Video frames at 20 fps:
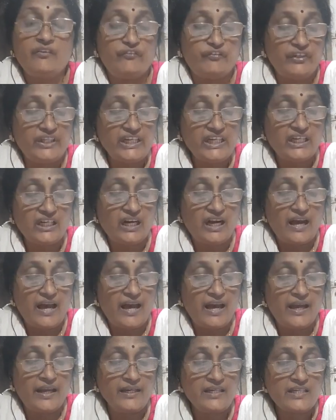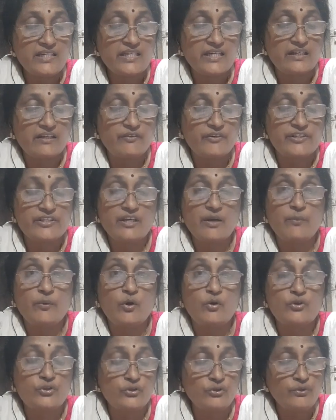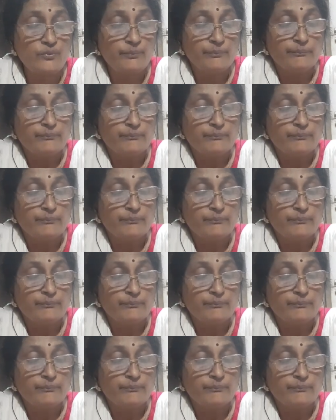weak and he was about to